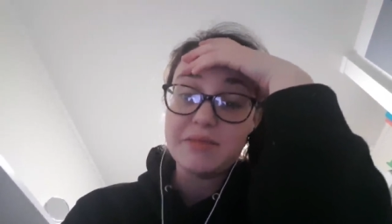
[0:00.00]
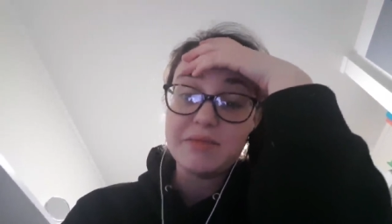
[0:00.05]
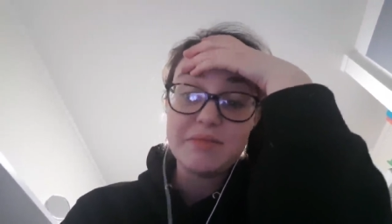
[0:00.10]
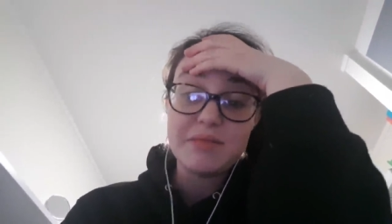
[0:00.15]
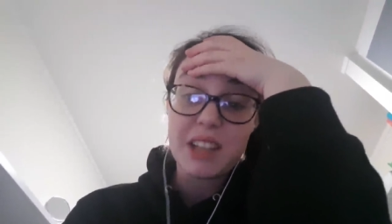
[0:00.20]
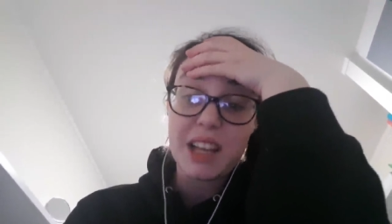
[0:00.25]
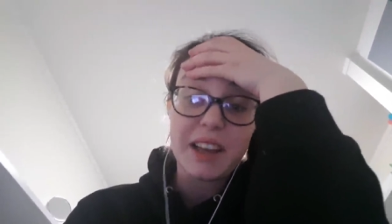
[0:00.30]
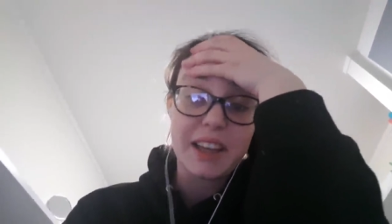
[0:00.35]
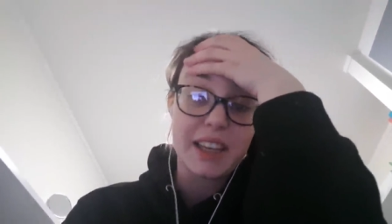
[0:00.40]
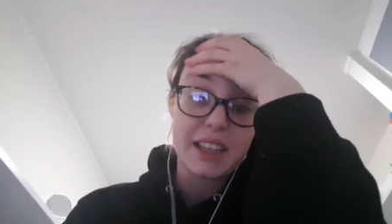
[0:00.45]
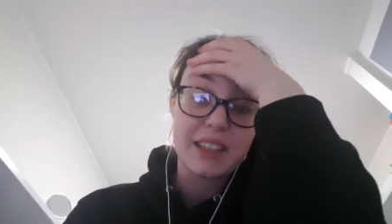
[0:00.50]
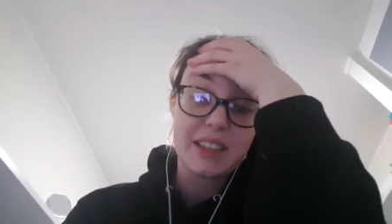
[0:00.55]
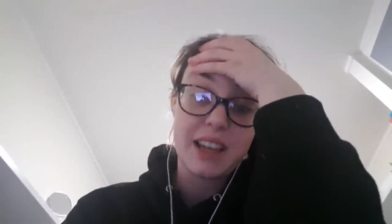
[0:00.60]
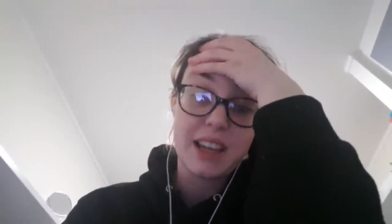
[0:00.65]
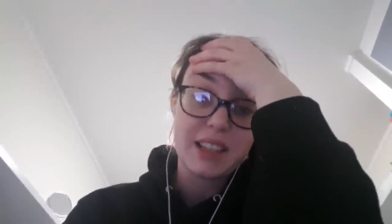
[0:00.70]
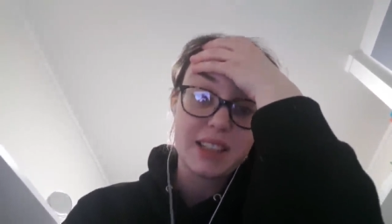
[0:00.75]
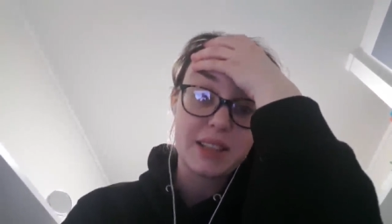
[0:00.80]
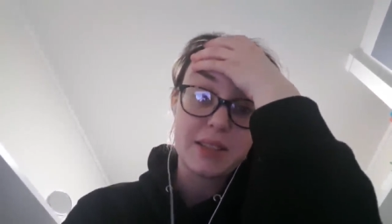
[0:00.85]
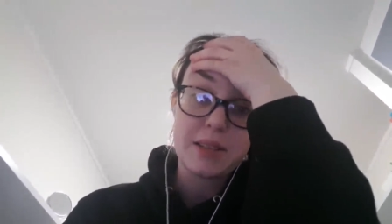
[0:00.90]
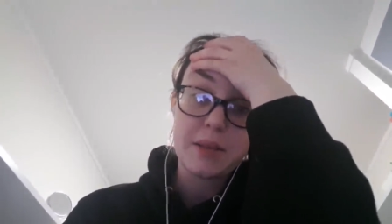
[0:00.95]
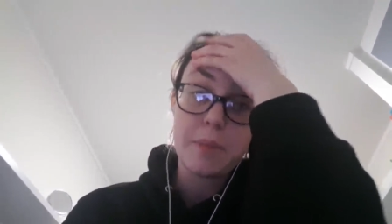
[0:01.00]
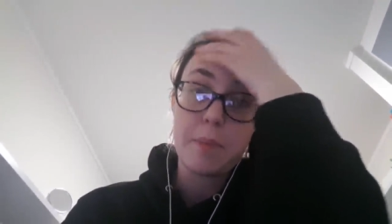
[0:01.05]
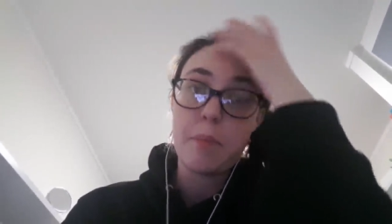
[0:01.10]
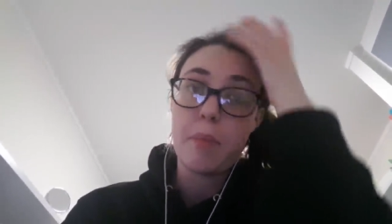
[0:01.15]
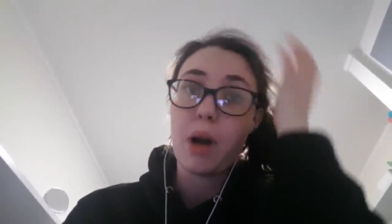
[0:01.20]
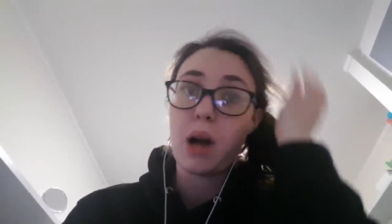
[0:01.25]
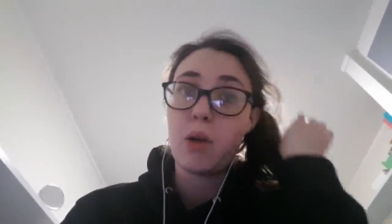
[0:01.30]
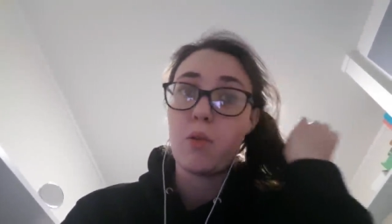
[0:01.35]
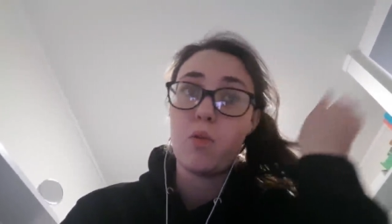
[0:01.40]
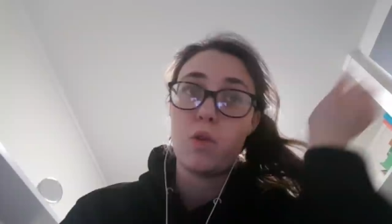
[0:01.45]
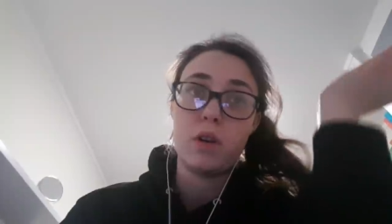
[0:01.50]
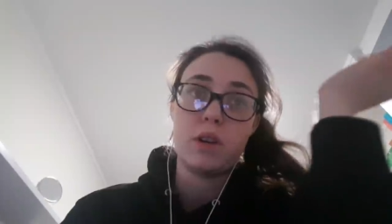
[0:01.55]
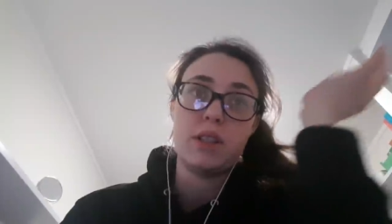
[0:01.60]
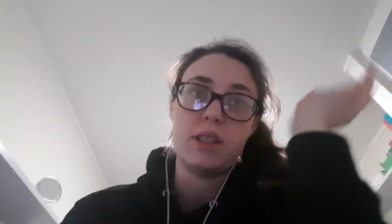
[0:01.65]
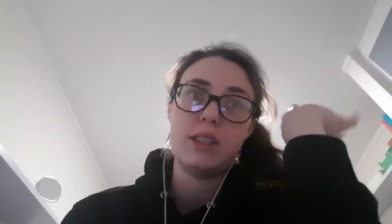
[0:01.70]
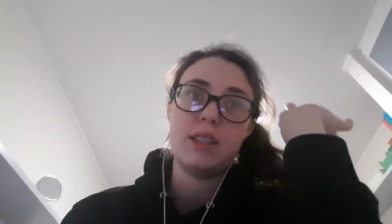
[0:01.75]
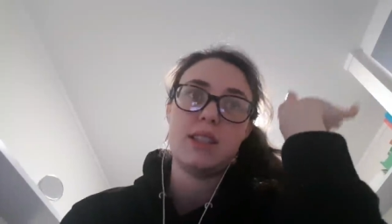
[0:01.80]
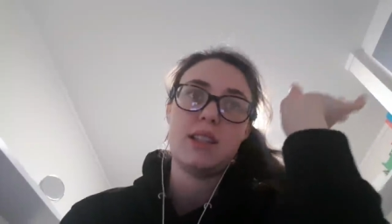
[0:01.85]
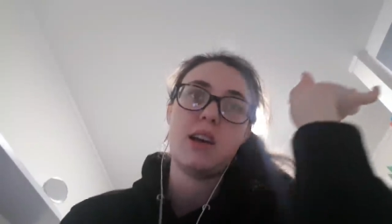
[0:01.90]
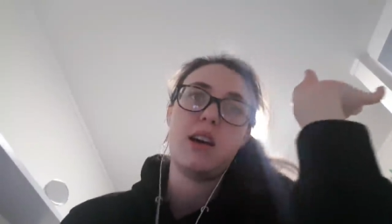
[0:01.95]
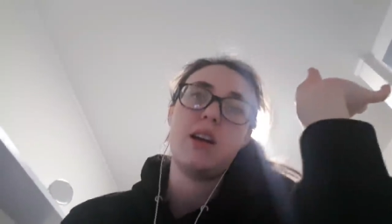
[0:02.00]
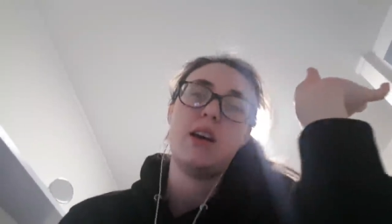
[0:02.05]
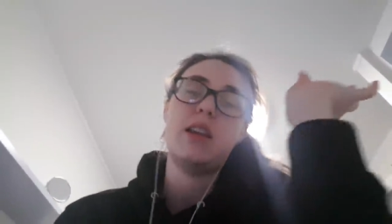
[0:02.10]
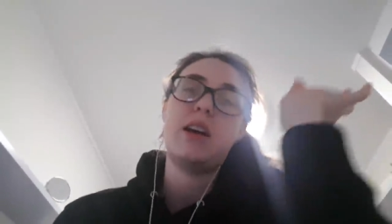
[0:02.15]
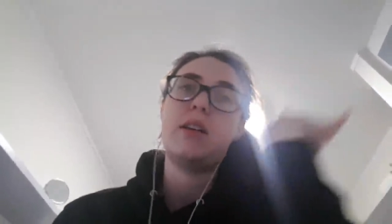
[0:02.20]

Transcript: Like, that's my one concern.